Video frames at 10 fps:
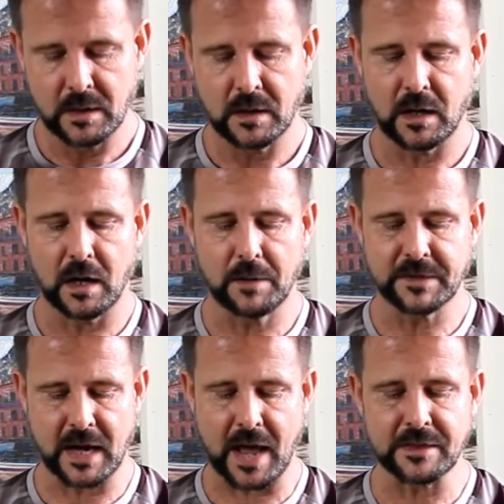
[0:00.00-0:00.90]

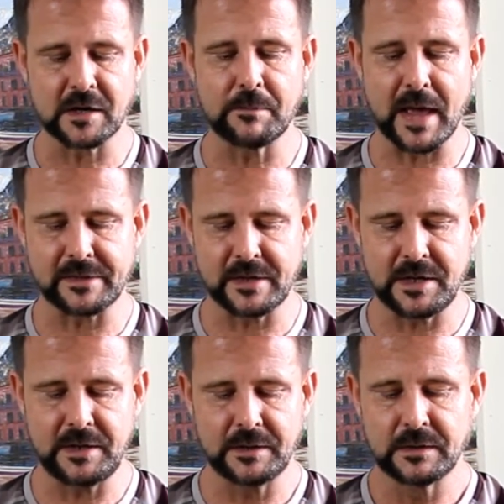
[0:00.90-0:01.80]
The other
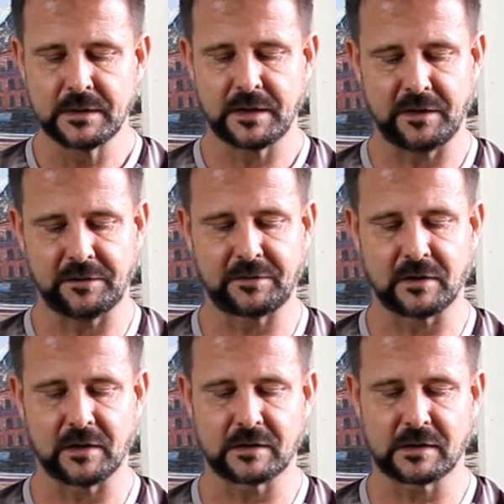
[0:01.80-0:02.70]
method is,
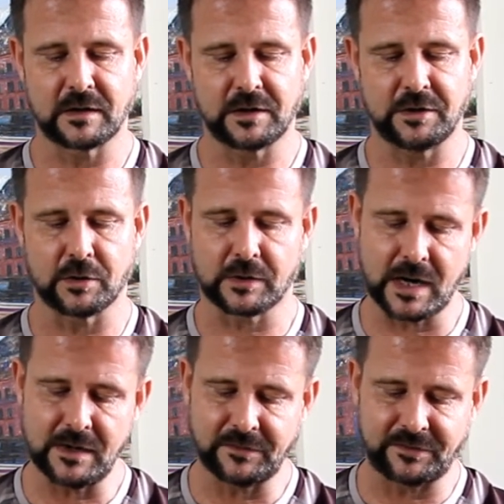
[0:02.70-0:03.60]
you know,
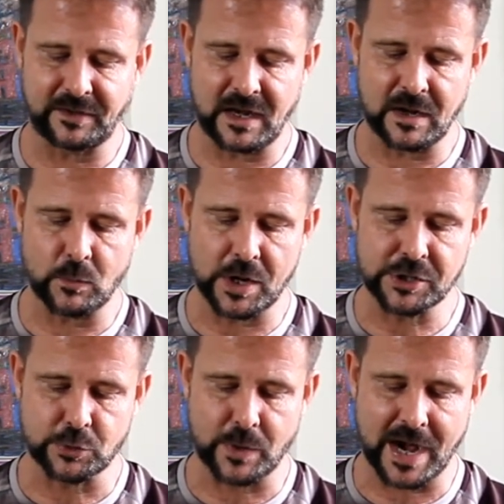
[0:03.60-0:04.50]
kind of seeing what
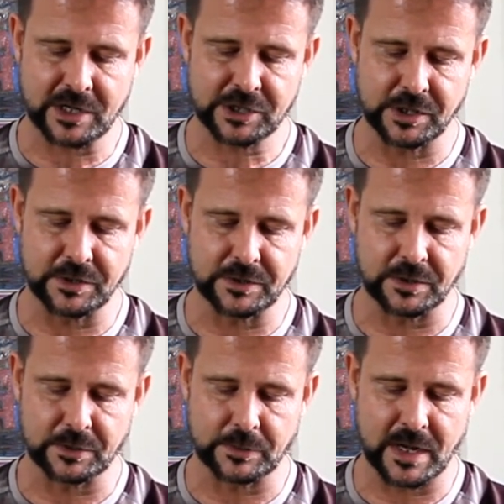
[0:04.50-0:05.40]
direction
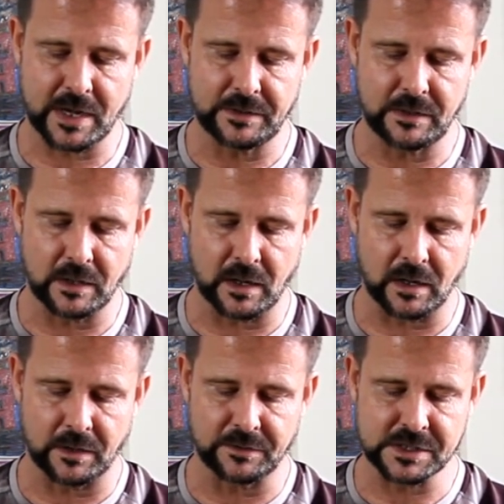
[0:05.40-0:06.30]
the thread,
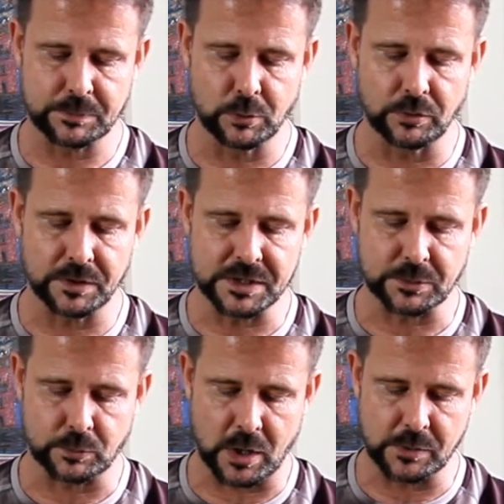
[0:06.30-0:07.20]
the spool is
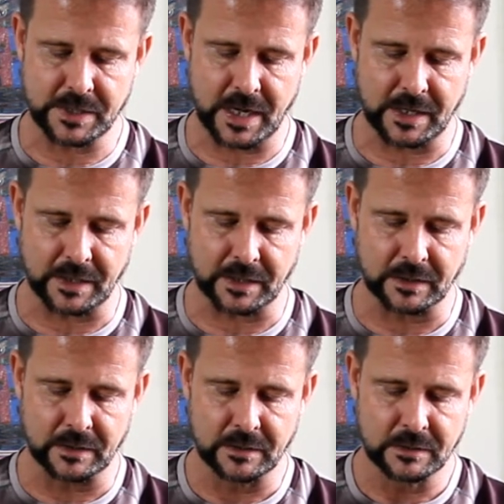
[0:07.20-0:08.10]
rotating.
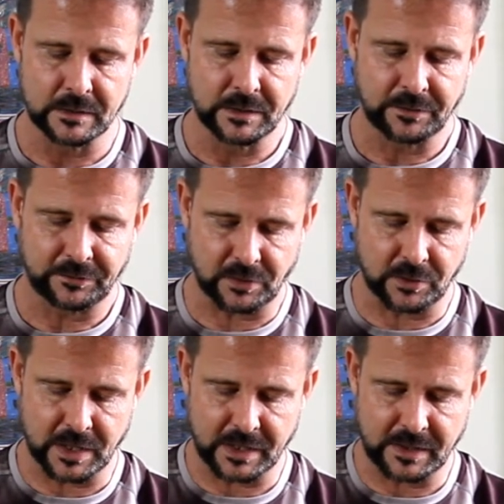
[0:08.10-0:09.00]
So
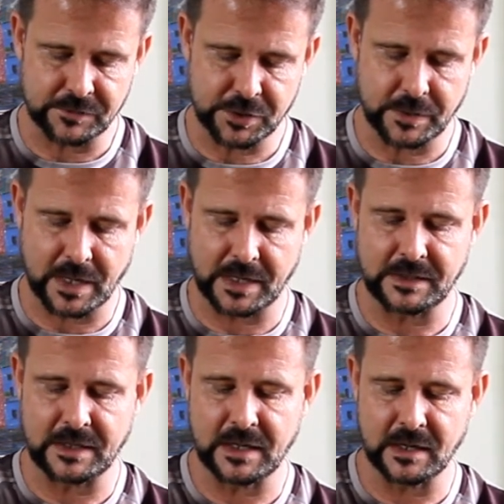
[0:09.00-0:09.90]
it gives you an
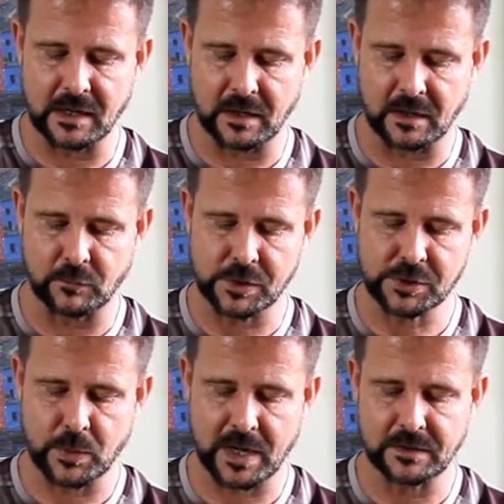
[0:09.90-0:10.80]
idea of which
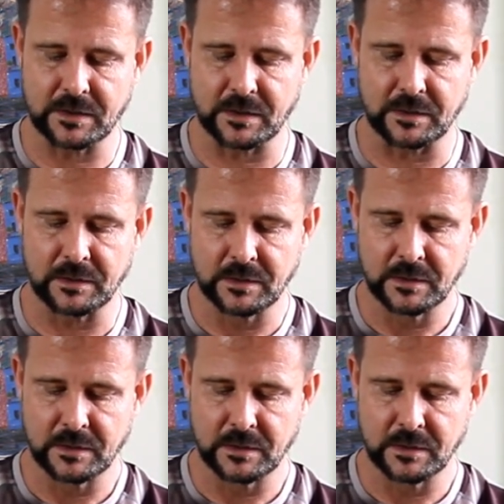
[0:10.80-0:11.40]
way the